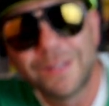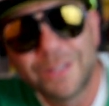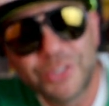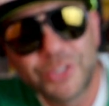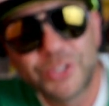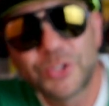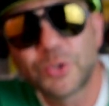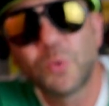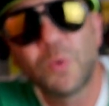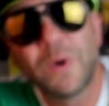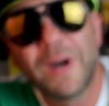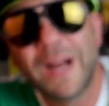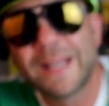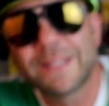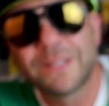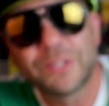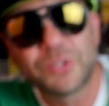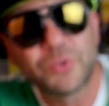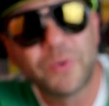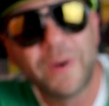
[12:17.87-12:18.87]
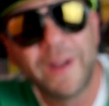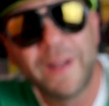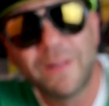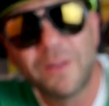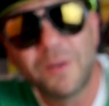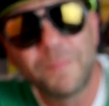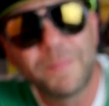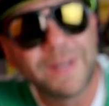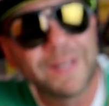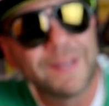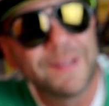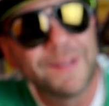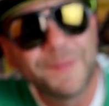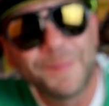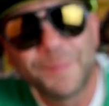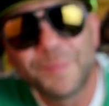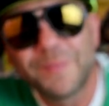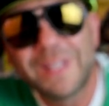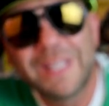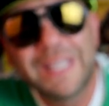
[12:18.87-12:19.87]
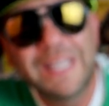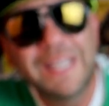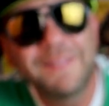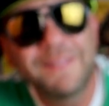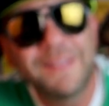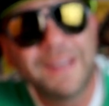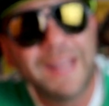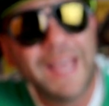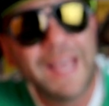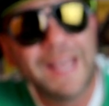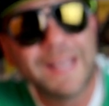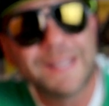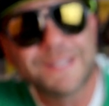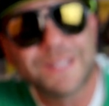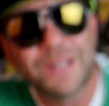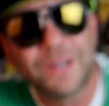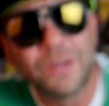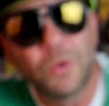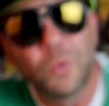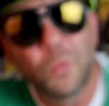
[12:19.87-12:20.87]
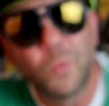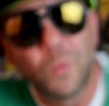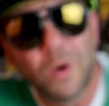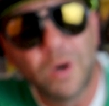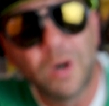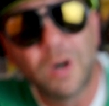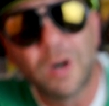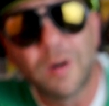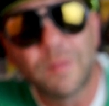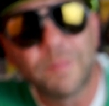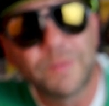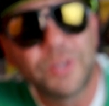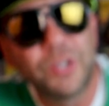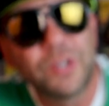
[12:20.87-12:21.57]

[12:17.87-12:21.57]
Sure, as a trailer, but even as a worm,